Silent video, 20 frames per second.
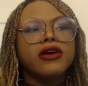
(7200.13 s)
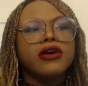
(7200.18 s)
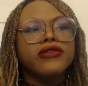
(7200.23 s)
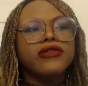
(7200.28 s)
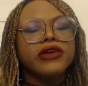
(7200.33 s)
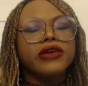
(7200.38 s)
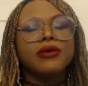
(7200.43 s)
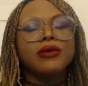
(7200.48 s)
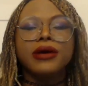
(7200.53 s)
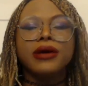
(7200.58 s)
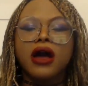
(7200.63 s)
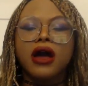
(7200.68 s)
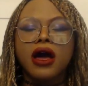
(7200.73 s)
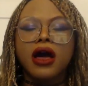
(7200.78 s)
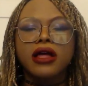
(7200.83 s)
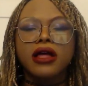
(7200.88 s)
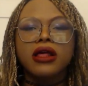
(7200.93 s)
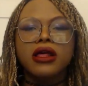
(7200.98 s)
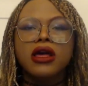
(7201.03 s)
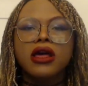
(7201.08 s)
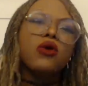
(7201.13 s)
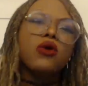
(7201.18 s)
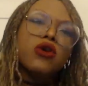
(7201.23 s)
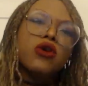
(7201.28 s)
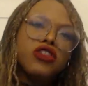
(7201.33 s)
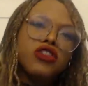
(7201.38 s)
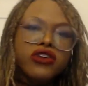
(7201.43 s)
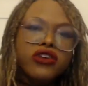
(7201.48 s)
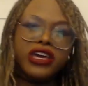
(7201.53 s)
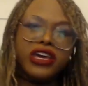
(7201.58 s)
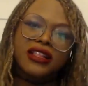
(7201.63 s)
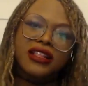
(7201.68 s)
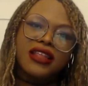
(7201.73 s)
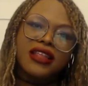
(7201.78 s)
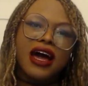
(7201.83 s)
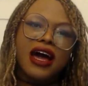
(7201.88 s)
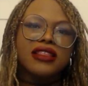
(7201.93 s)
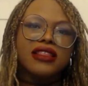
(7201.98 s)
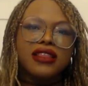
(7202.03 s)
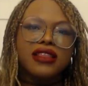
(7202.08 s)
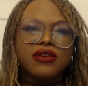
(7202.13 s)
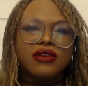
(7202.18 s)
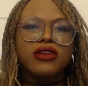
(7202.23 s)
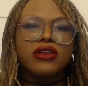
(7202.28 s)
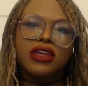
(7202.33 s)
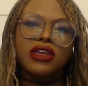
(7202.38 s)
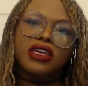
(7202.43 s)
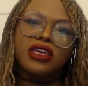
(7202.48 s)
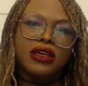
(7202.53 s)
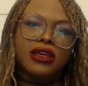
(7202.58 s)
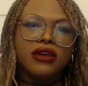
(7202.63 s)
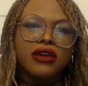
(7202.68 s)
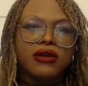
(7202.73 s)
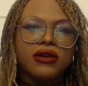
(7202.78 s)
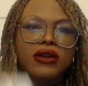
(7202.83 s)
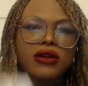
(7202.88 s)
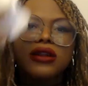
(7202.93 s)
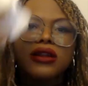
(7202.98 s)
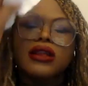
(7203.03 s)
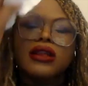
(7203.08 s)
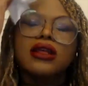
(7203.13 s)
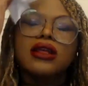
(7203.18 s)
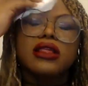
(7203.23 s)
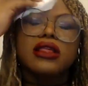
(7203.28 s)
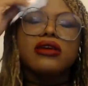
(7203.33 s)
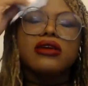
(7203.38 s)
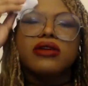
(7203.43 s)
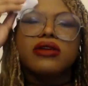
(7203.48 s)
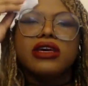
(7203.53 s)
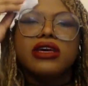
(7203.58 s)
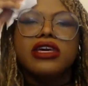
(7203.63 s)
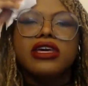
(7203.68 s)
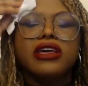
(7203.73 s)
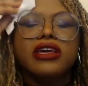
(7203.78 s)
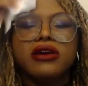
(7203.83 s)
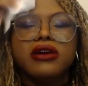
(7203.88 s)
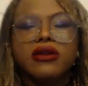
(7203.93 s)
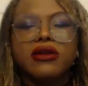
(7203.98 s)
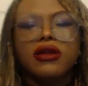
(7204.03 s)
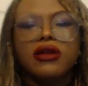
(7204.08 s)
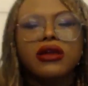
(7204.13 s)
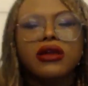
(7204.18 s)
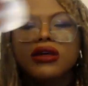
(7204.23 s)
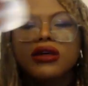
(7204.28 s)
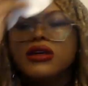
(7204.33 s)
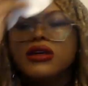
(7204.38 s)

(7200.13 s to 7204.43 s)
your outfit. Oh my God. Where did you get that? It's like really cute. It's like really cute.